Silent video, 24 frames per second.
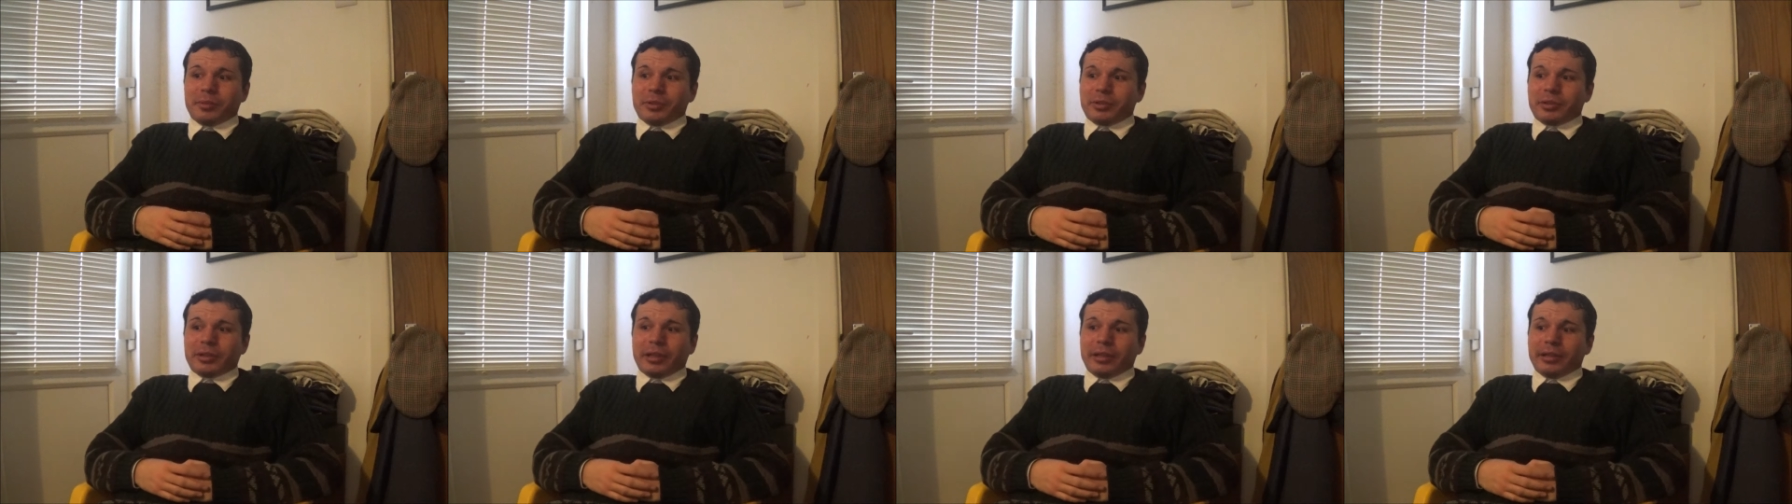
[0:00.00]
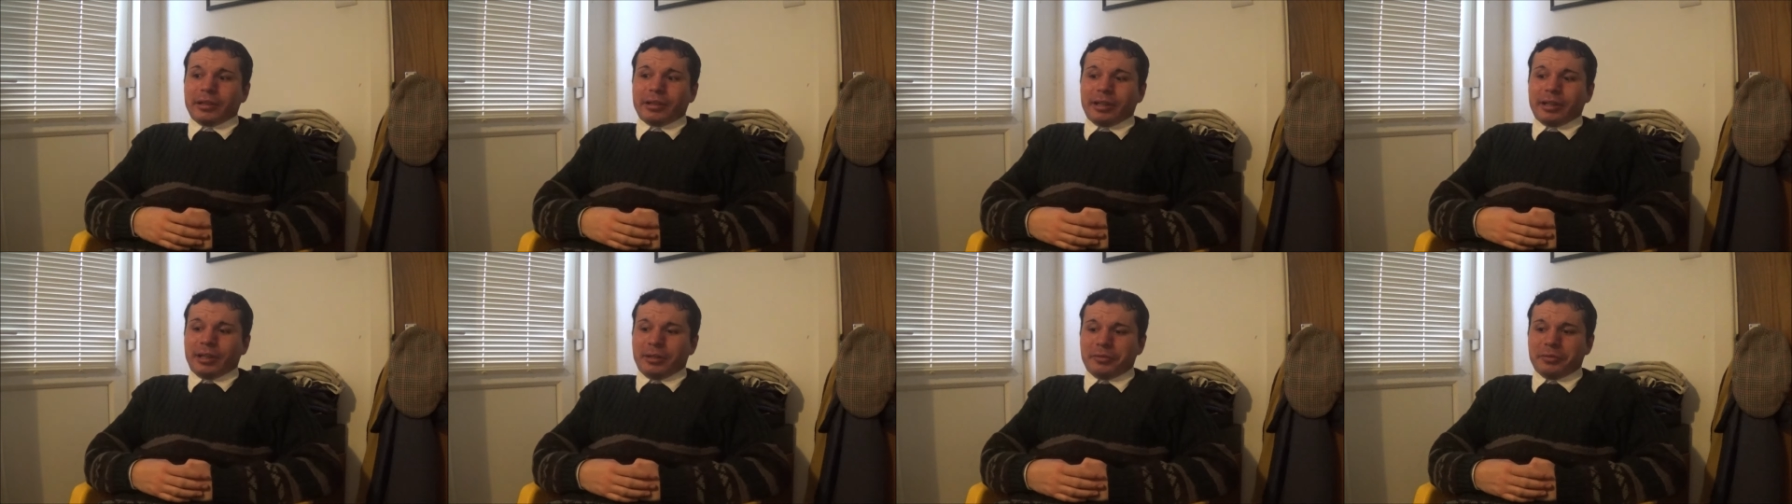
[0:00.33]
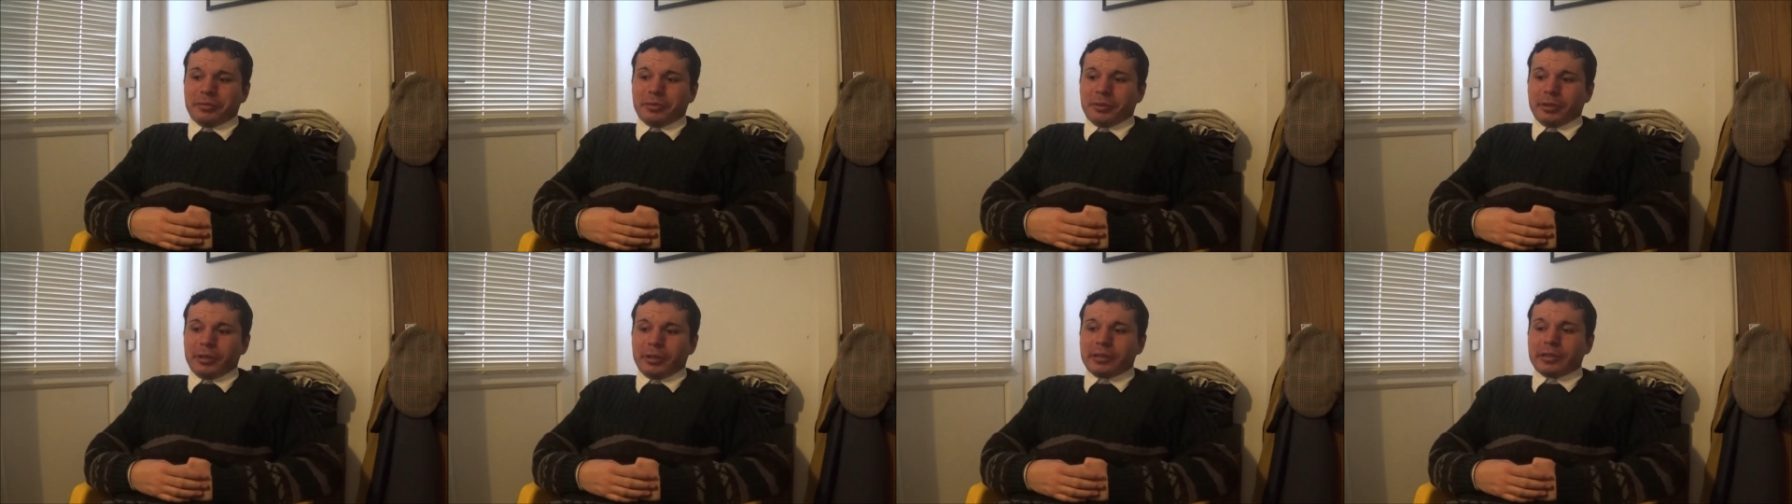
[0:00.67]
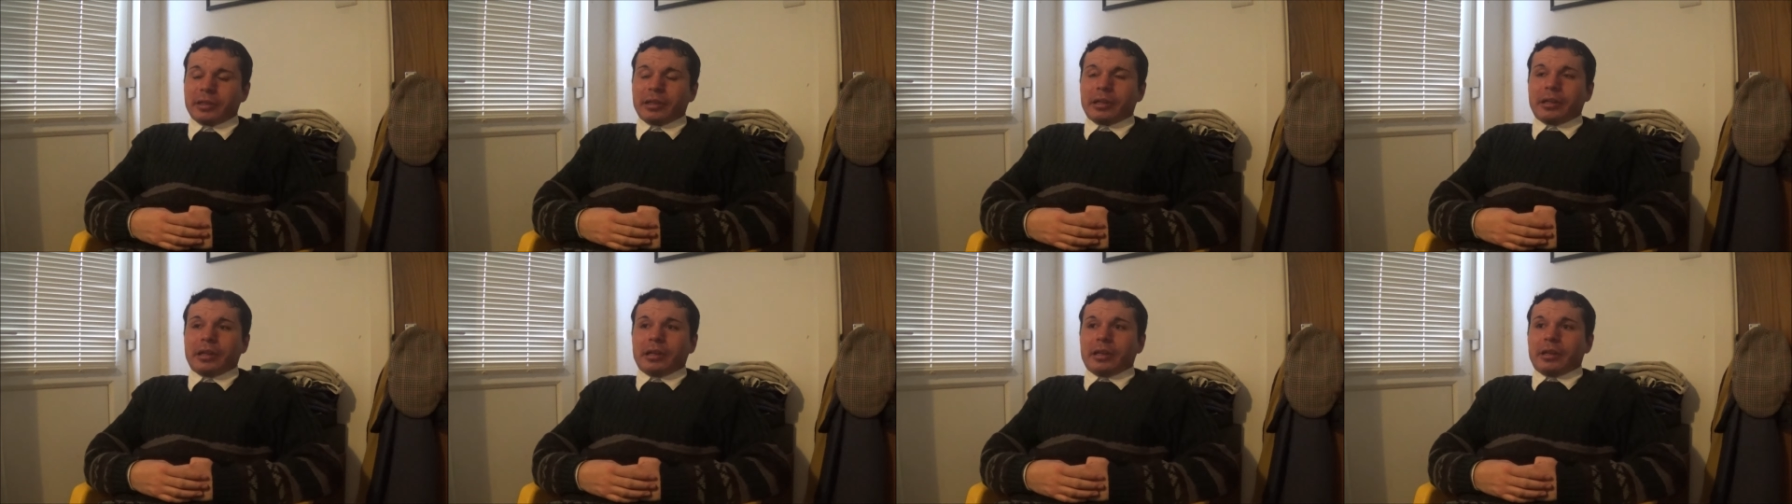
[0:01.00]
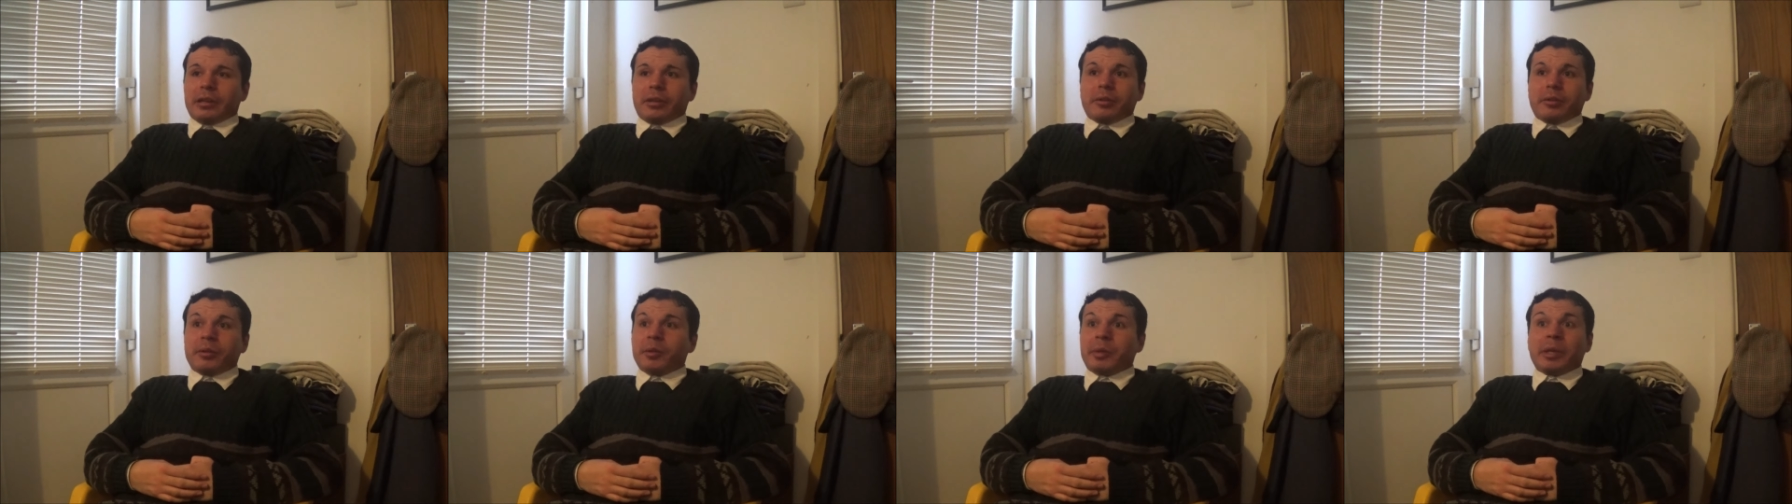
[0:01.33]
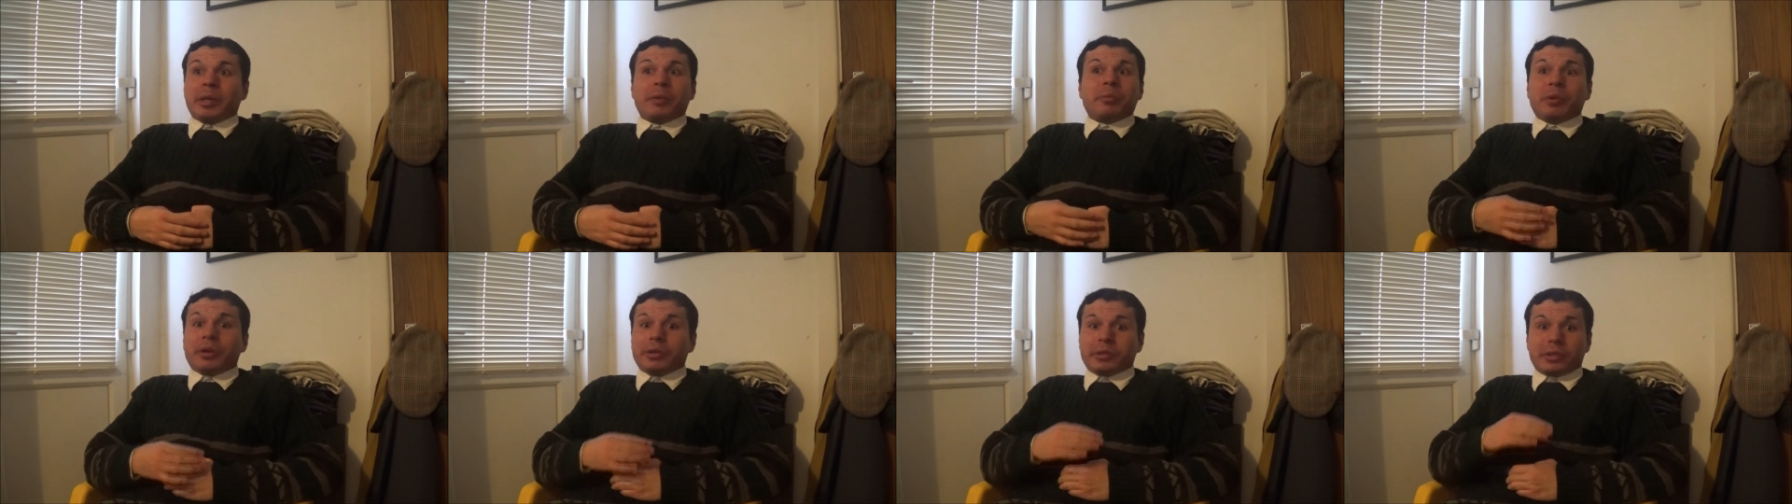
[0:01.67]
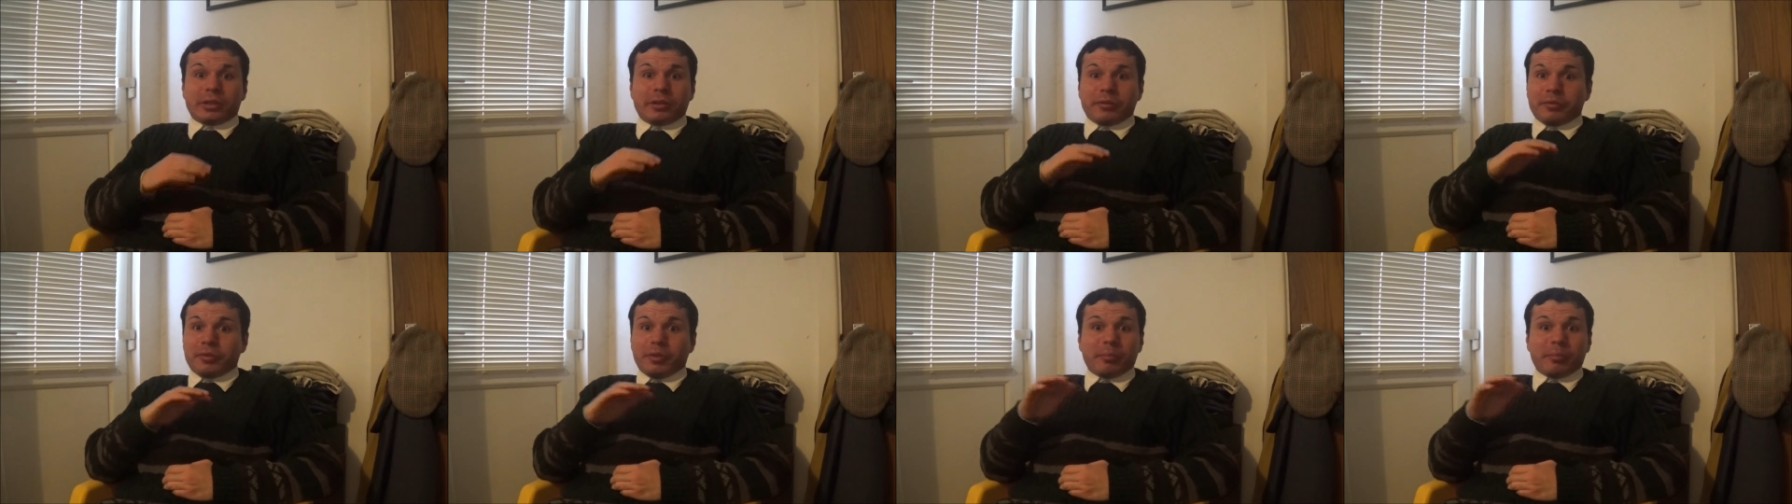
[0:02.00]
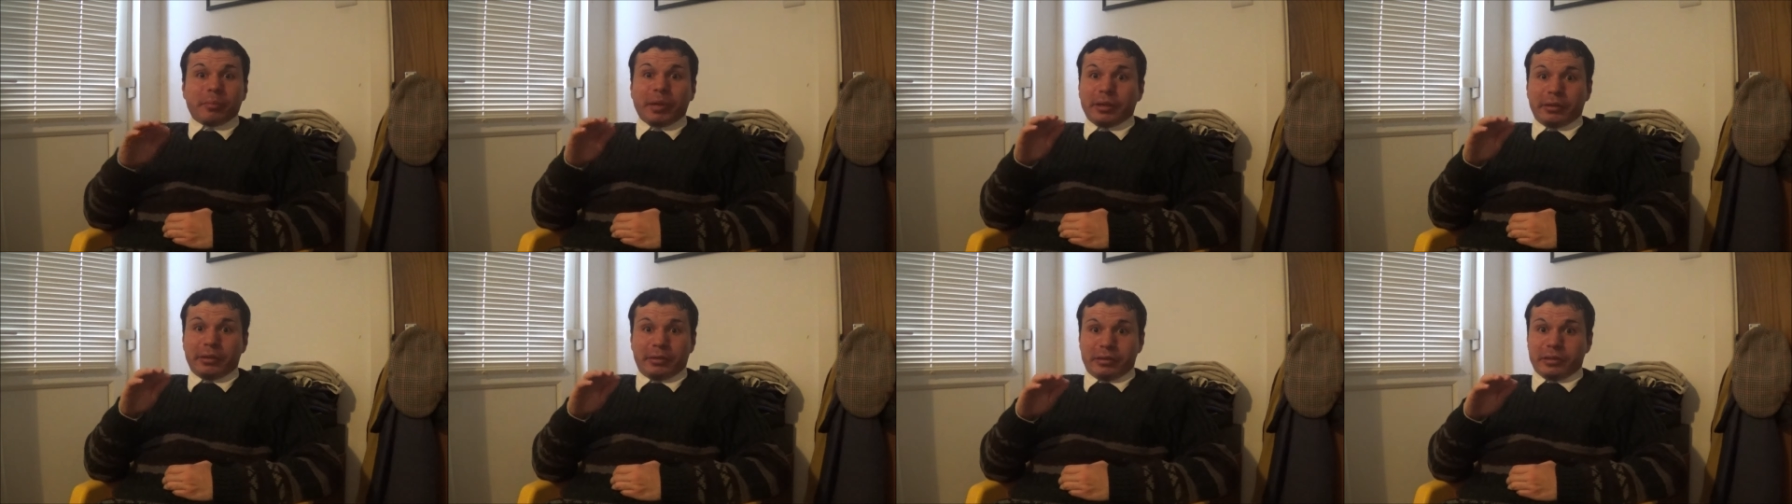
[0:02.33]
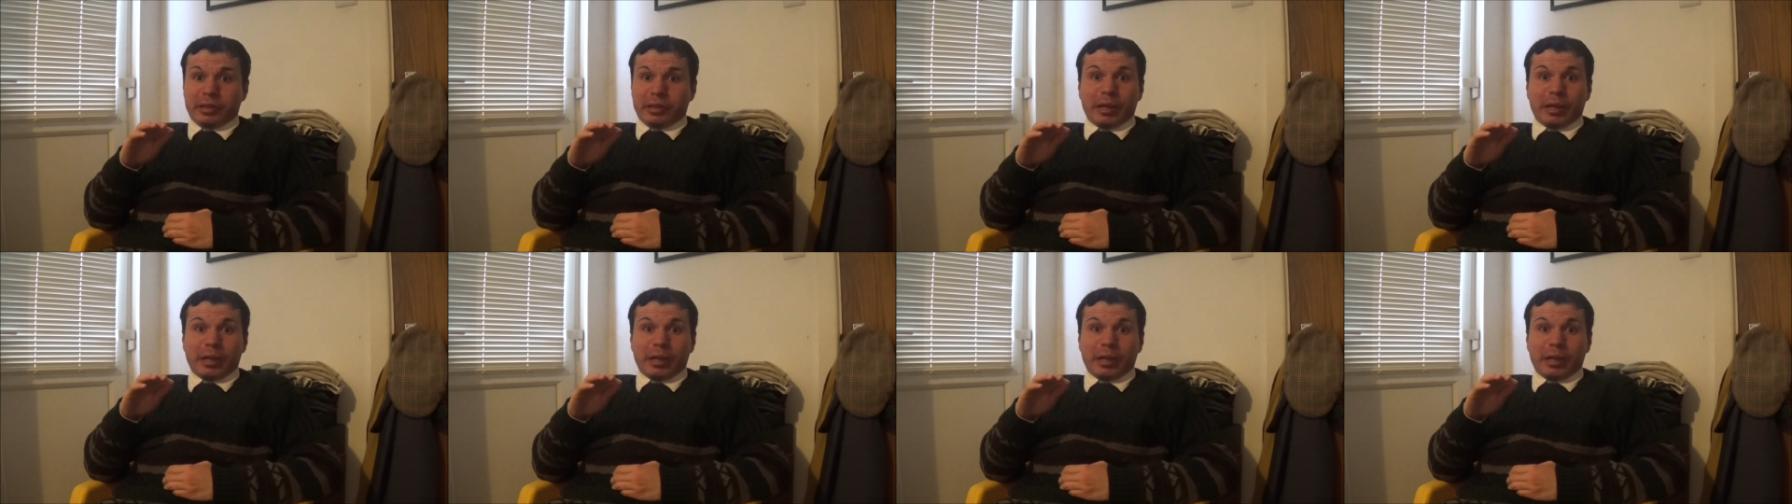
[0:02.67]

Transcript: Michelle enough for it. If it wasn't for months,